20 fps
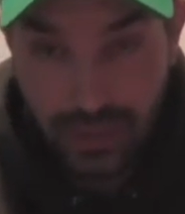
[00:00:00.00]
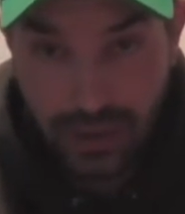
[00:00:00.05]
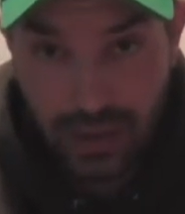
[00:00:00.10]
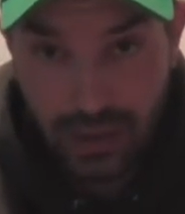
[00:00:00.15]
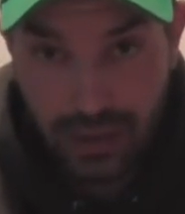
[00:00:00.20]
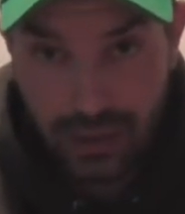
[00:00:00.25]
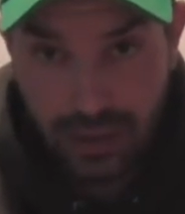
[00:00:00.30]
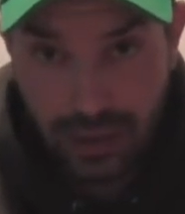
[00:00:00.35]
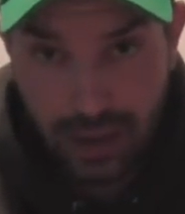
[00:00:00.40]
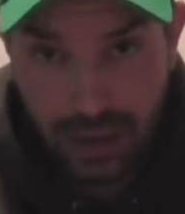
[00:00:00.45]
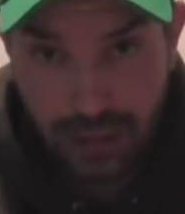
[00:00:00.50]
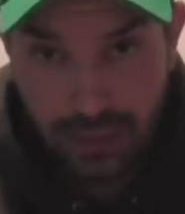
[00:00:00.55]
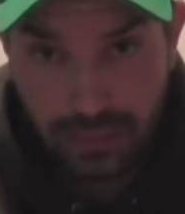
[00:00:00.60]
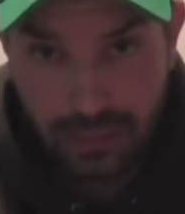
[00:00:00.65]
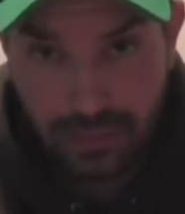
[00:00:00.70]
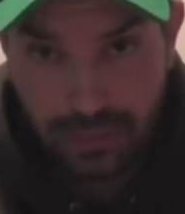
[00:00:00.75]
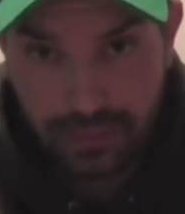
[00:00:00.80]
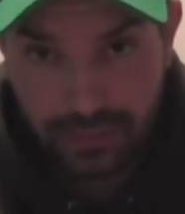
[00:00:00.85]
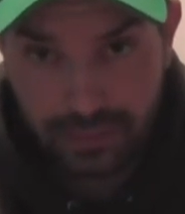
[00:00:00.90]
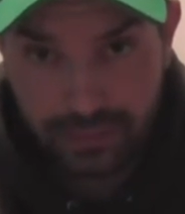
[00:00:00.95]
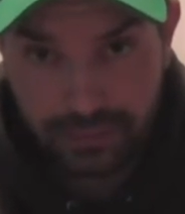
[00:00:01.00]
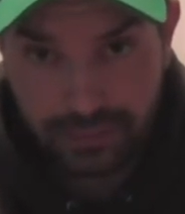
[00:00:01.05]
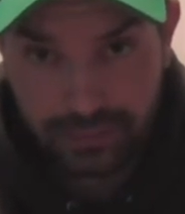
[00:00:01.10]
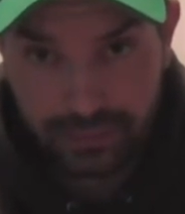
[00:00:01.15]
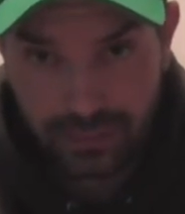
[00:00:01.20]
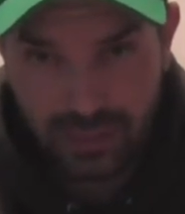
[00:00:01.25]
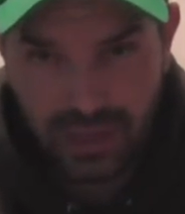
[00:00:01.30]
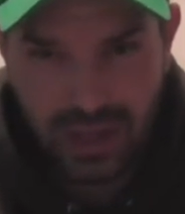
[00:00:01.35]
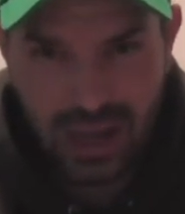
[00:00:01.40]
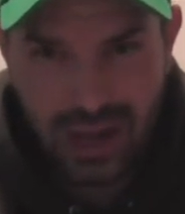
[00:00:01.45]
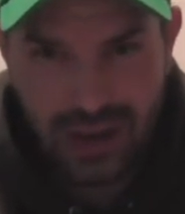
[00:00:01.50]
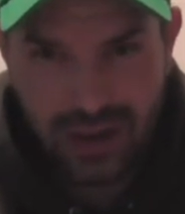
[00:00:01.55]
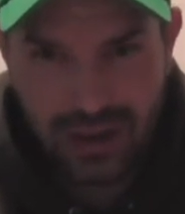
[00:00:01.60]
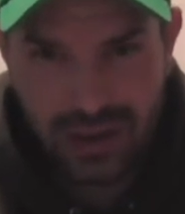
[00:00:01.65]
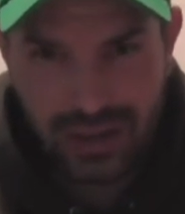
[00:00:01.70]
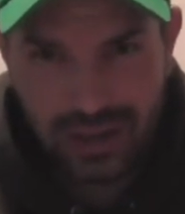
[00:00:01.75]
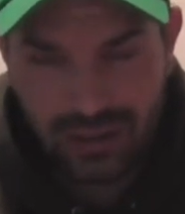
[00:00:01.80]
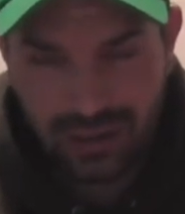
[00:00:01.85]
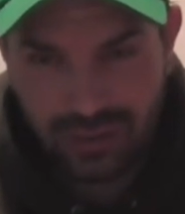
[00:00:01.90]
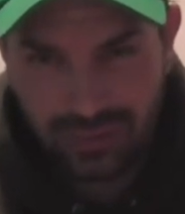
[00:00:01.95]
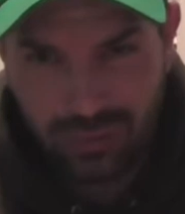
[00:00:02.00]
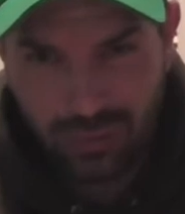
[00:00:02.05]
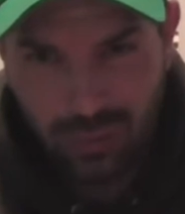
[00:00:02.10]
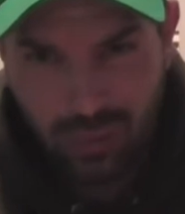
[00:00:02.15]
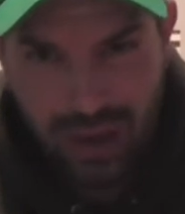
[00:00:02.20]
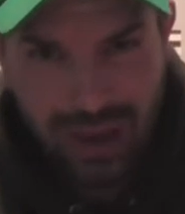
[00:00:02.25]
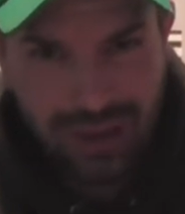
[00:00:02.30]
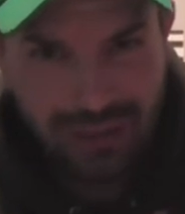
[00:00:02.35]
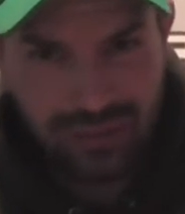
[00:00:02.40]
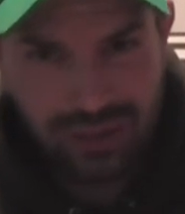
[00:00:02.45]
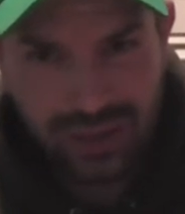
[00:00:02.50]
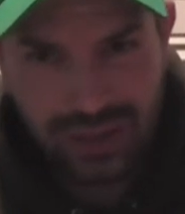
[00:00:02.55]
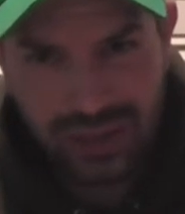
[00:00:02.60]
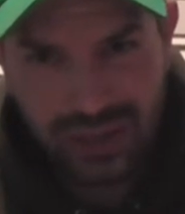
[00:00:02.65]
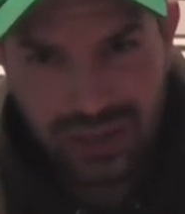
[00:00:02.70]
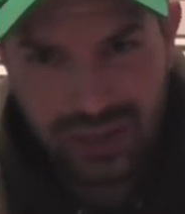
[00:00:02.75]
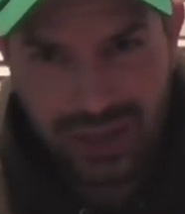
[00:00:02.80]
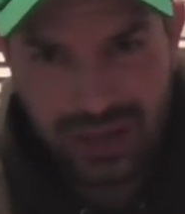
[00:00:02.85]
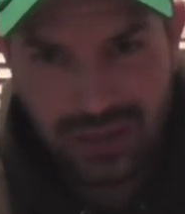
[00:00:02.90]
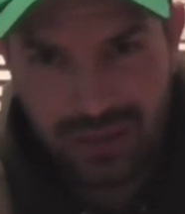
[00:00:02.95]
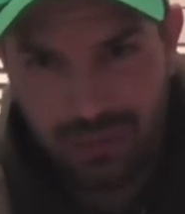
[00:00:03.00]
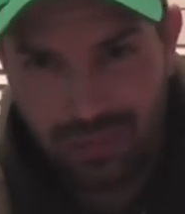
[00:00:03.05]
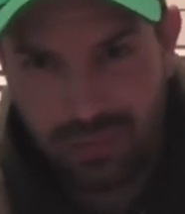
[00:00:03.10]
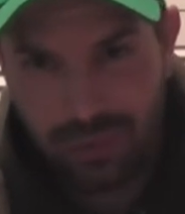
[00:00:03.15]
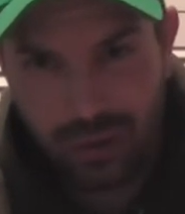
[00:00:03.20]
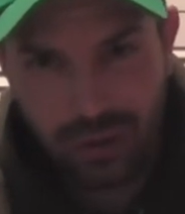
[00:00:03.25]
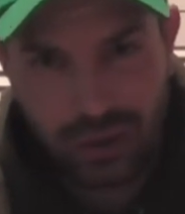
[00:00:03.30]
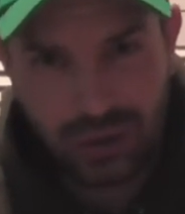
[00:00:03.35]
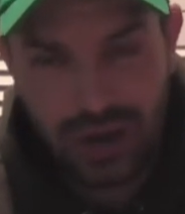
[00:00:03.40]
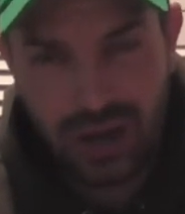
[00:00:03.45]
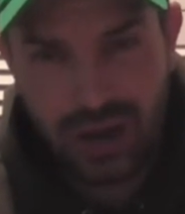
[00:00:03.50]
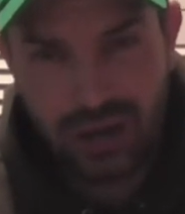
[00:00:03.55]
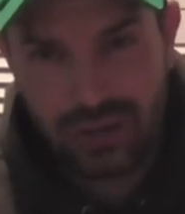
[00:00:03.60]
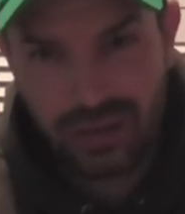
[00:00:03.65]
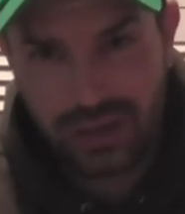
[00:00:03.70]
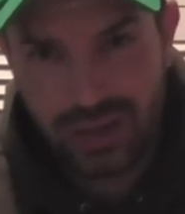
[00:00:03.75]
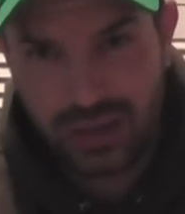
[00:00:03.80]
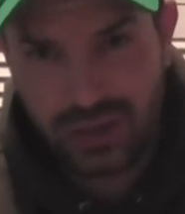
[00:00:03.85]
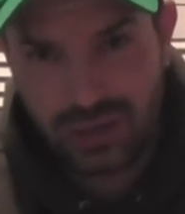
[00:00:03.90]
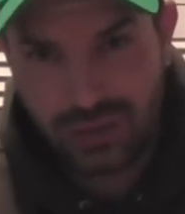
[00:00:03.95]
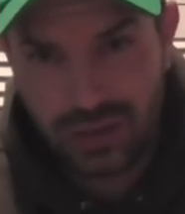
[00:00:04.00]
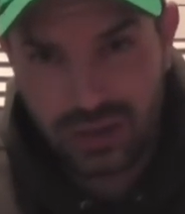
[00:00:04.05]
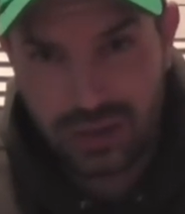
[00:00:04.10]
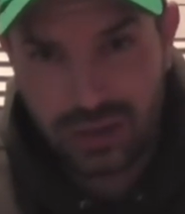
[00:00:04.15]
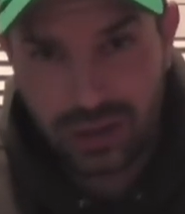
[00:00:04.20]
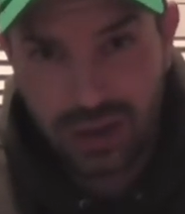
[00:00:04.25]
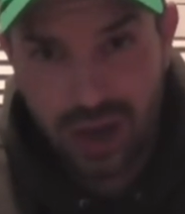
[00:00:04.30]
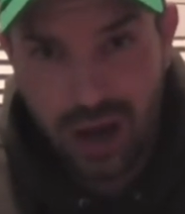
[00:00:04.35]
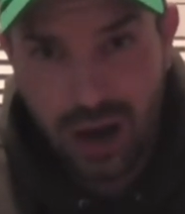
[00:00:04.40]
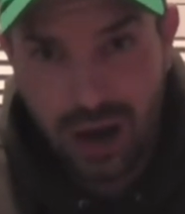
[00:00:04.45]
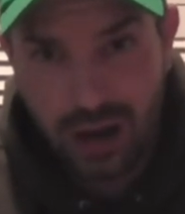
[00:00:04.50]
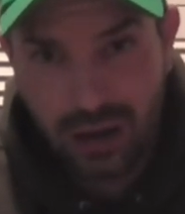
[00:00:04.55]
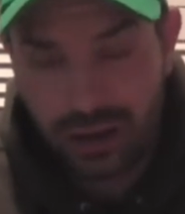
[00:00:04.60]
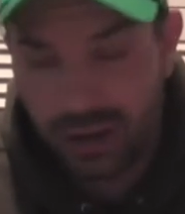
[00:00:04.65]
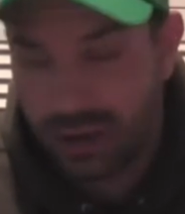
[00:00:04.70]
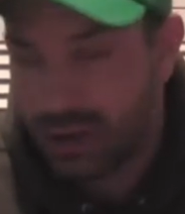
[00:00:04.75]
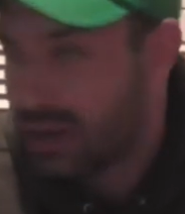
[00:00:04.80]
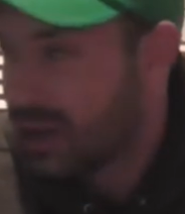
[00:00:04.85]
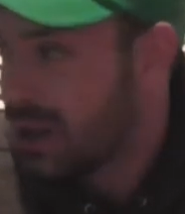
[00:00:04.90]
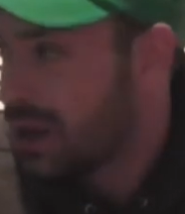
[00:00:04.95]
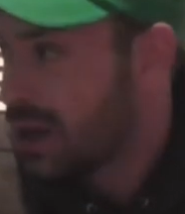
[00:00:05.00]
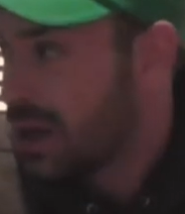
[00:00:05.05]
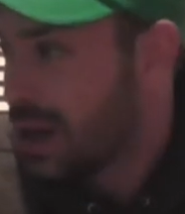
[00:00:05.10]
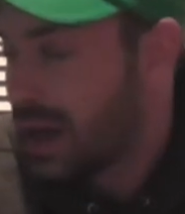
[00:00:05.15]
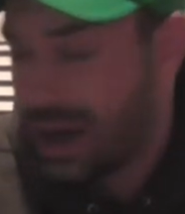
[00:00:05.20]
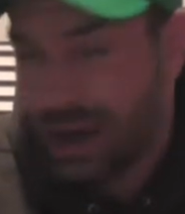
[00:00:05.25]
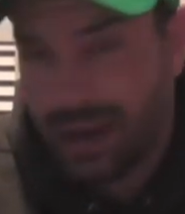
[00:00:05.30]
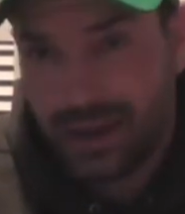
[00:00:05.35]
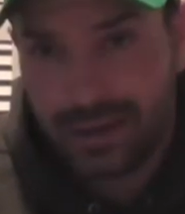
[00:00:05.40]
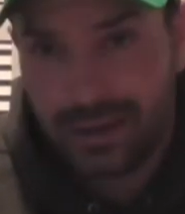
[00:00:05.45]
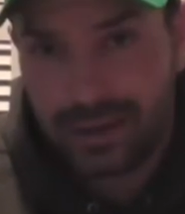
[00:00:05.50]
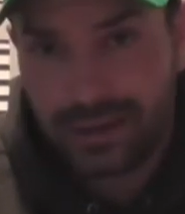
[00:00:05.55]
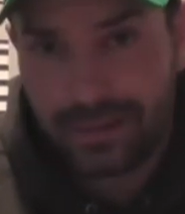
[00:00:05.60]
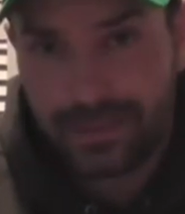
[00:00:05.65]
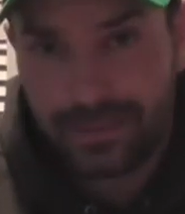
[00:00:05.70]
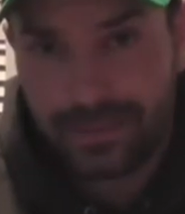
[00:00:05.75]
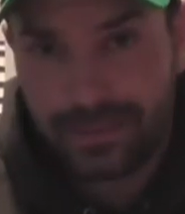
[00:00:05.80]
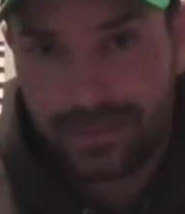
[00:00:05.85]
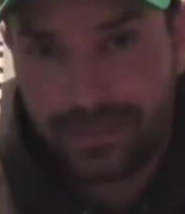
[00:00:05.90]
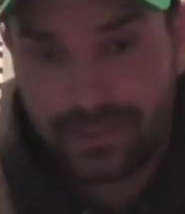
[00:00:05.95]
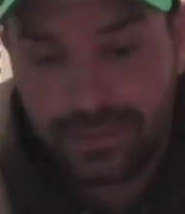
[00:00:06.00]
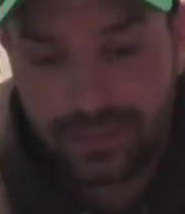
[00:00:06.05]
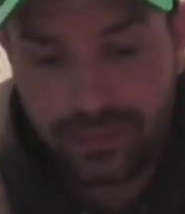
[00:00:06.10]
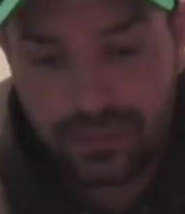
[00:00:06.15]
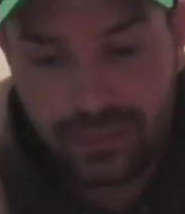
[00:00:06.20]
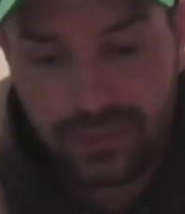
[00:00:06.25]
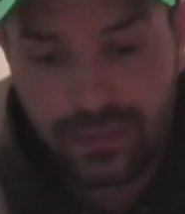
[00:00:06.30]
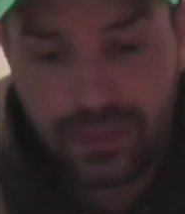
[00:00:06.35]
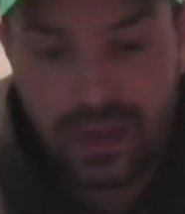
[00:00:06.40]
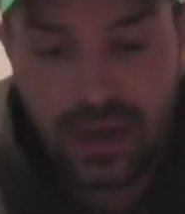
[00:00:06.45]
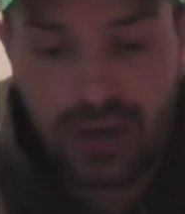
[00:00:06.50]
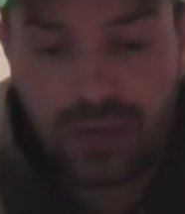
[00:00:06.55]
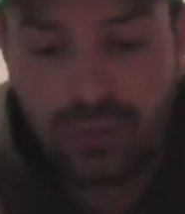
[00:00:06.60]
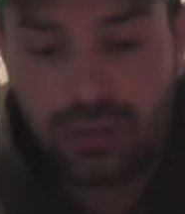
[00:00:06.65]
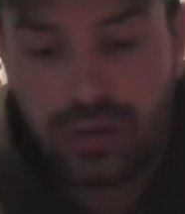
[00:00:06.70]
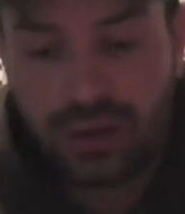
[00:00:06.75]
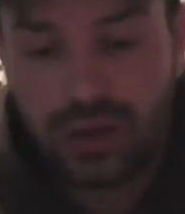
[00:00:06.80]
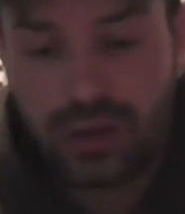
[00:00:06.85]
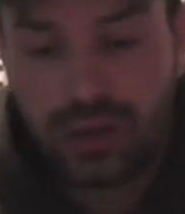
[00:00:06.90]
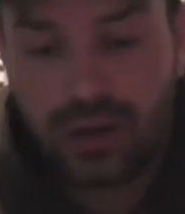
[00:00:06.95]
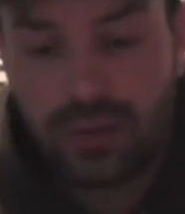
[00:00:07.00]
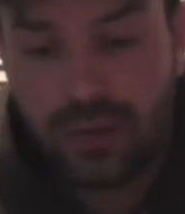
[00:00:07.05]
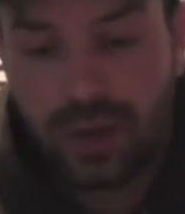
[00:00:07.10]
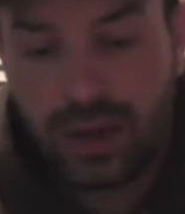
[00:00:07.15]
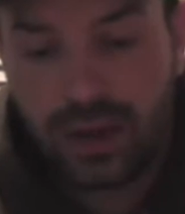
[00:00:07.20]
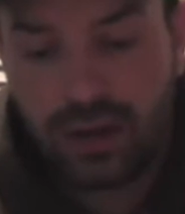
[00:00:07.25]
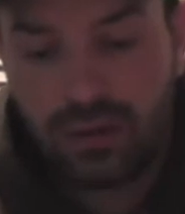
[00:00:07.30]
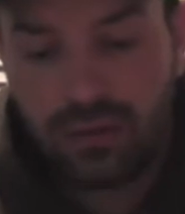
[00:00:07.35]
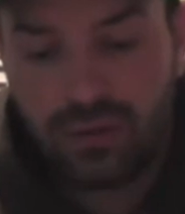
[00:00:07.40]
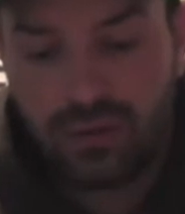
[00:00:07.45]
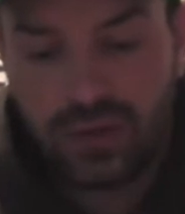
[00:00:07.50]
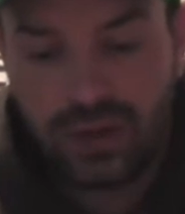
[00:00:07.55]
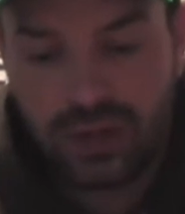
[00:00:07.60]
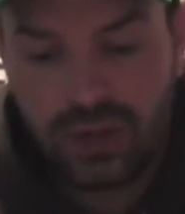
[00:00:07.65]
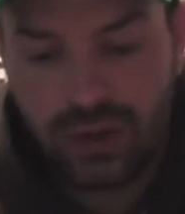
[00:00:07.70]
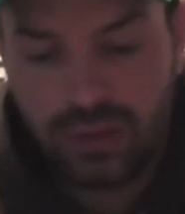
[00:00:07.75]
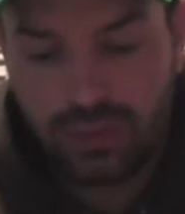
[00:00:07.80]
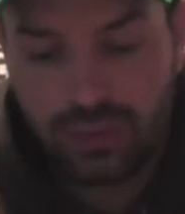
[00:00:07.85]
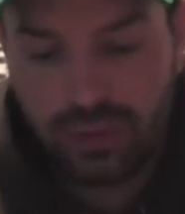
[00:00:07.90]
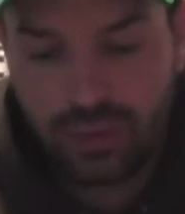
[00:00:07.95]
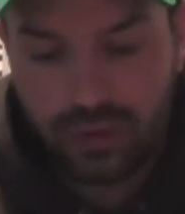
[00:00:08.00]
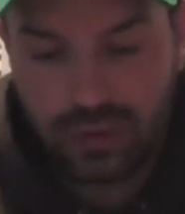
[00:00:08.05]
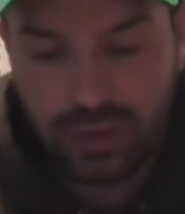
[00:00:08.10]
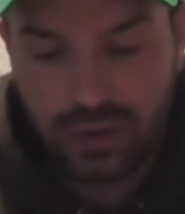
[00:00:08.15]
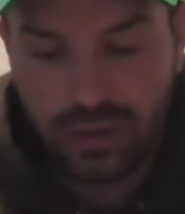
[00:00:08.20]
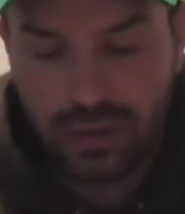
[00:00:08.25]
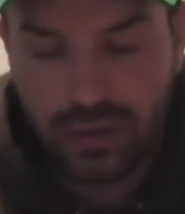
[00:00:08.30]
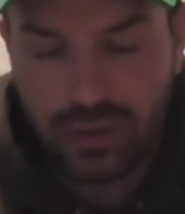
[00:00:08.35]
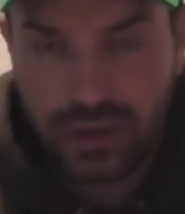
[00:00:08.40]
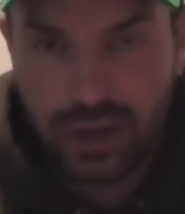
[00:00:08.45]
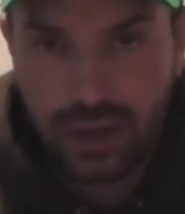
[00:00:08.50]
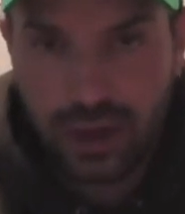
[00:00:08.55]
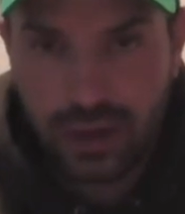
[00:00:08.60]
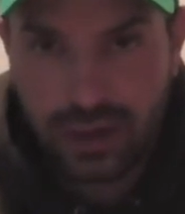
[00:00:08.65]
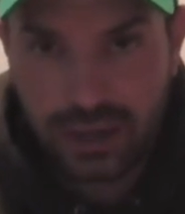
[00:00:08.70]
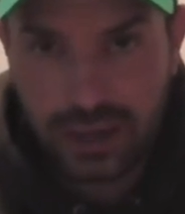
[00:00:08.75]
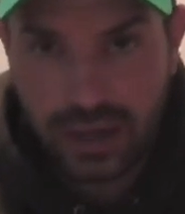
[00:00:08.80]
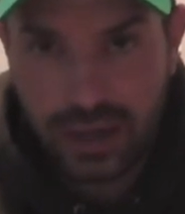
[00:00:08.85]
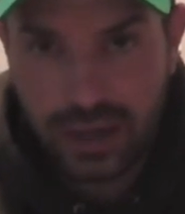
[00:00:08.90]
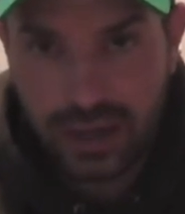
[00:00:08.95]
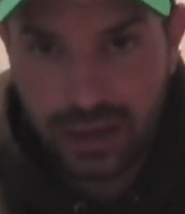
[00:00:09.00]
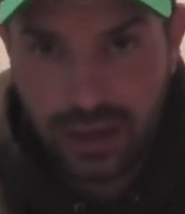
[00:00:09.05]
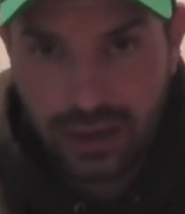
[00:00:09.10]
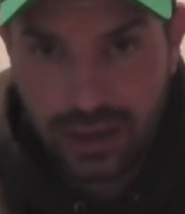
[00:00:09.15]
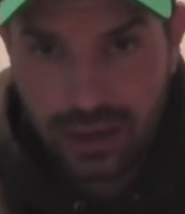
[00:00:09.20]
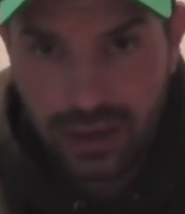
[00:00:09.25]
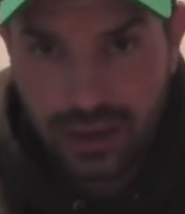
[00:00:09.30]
get an idea of where fish tend to bosh out, etc. in the dark, and then I'm going to go back and fish it properly on Thursday.